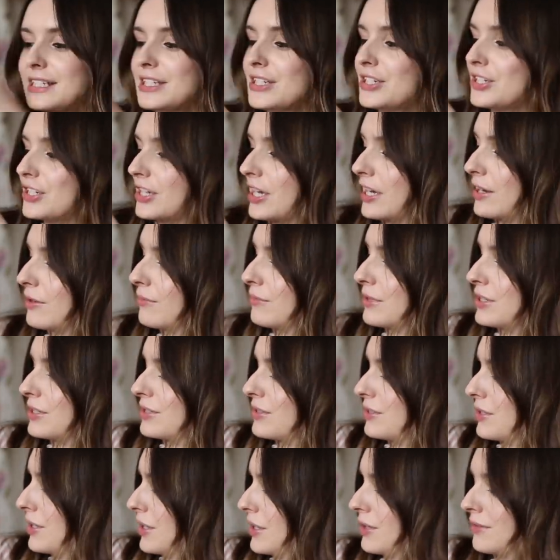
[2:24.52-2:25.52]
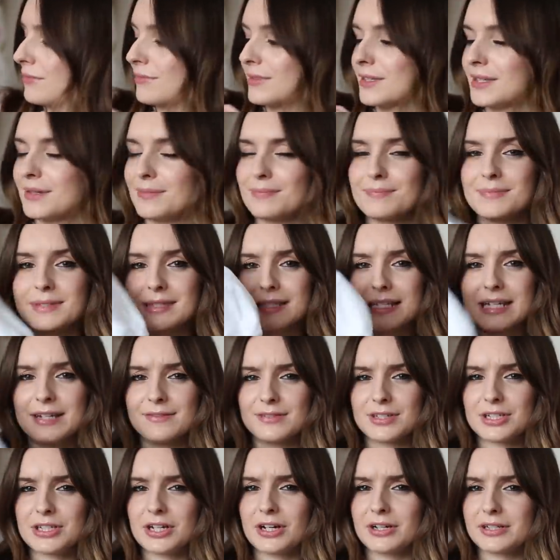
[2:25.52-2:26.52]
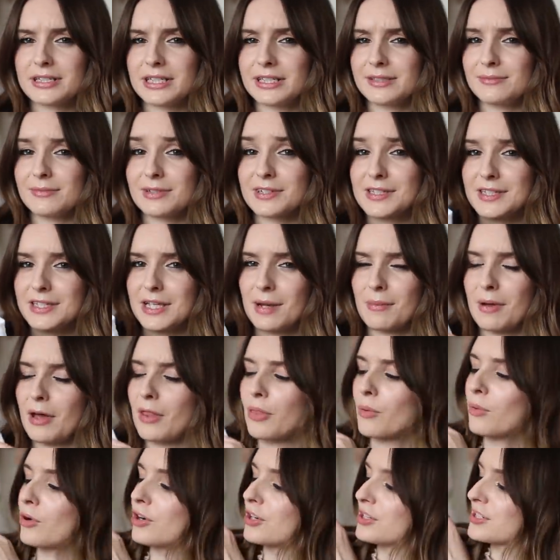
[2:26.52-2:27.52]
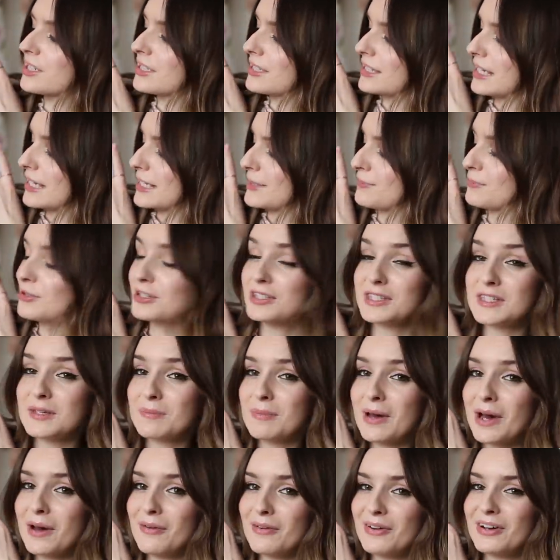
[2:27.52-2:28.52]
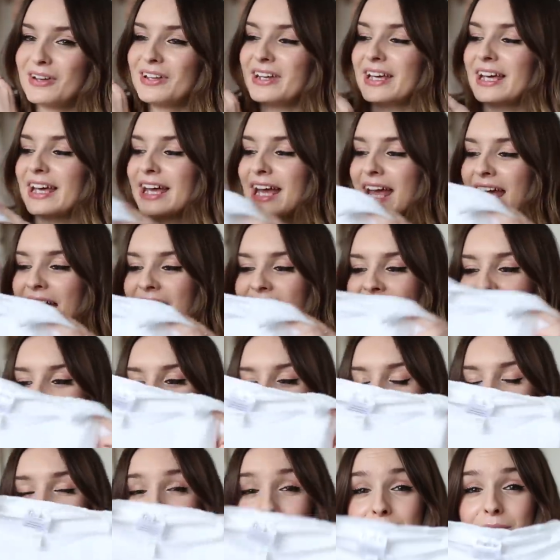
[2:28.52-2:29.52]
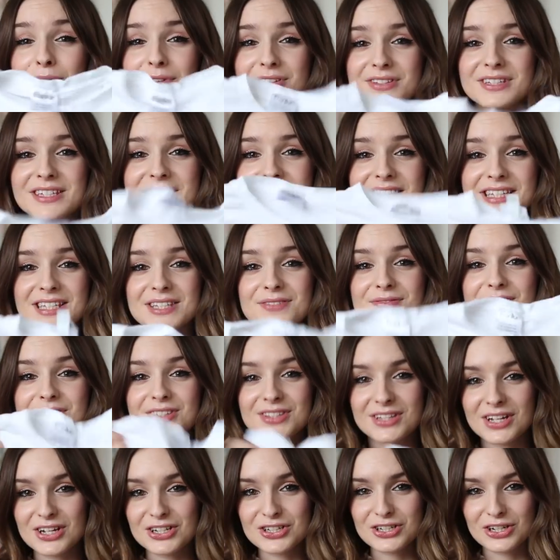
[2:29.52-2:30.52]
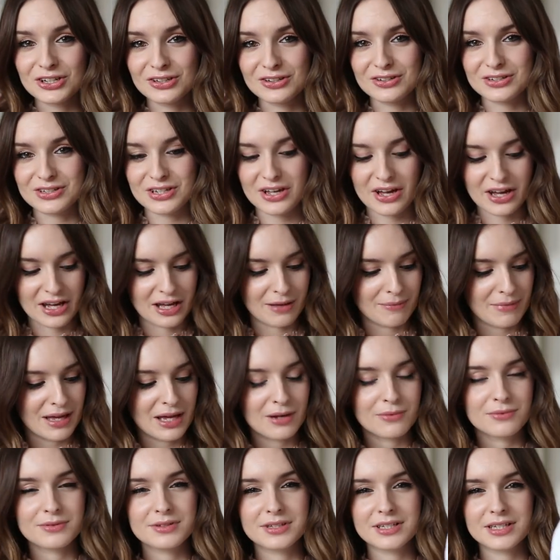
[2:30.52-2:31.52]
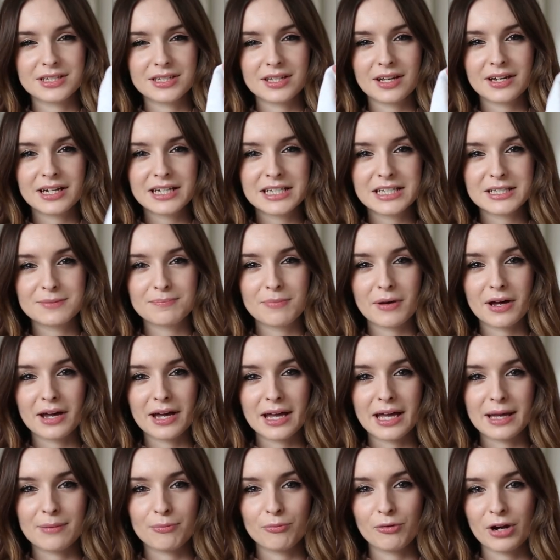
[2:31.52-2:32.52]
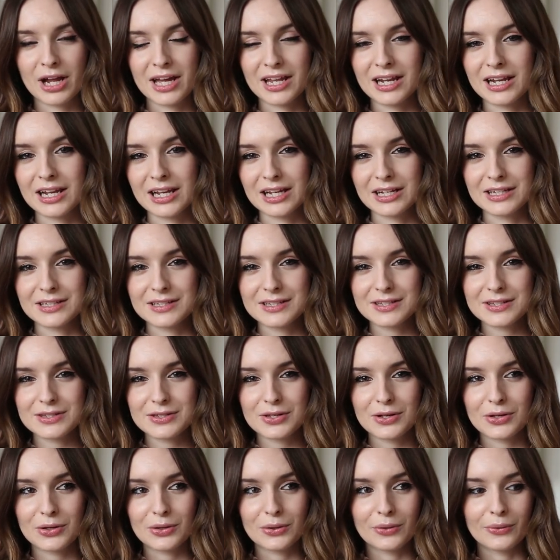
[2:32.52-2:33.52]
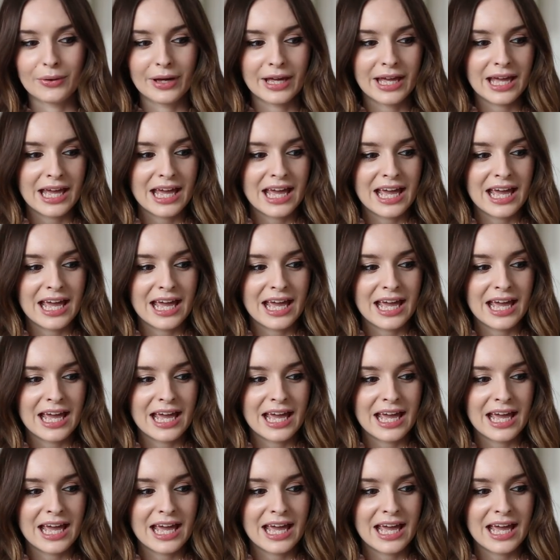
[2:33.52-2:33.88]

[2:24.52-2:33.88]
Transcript: t-shirt, which, you know, the sleeves are tucked in because it's come out of the wash, it says Pussy Power on it, and I wanted this for such a long time. It was designed by Brianna Lance, who